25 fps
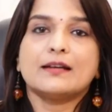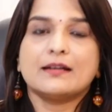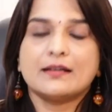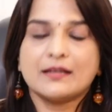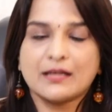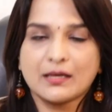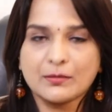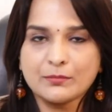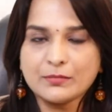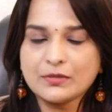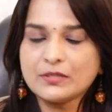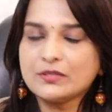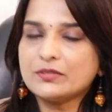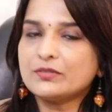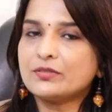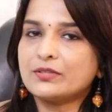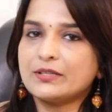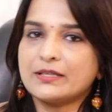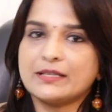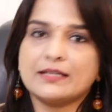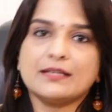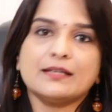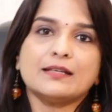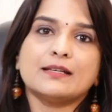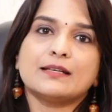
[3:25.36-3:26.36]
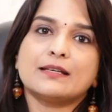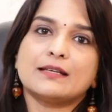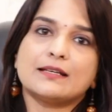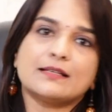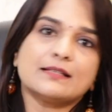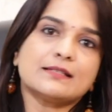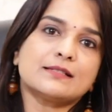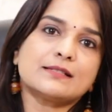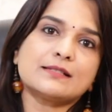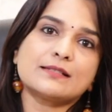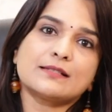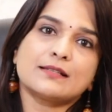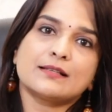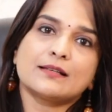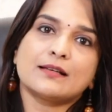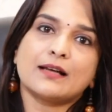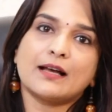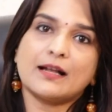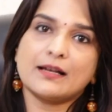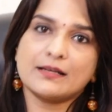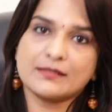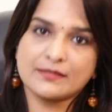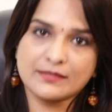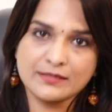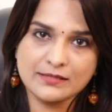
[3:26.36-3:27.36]
Number three is
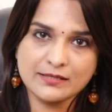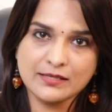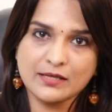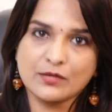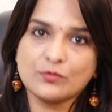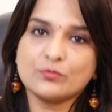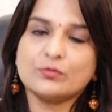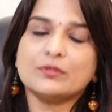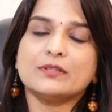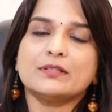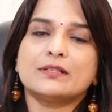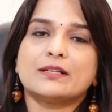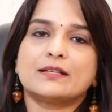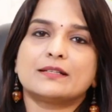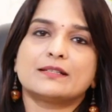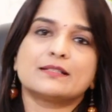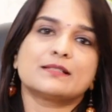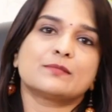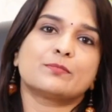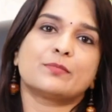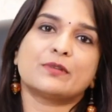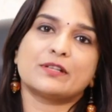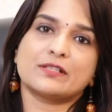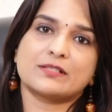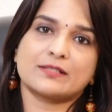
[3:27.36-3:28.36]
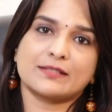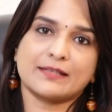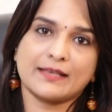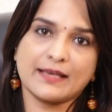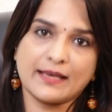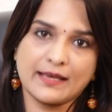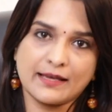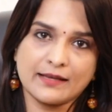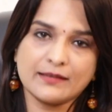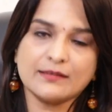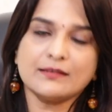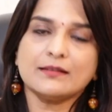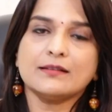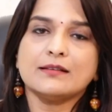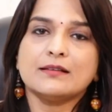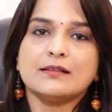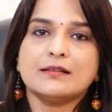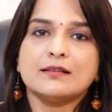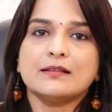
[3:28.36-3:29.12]
ultrasound, that is breast scan.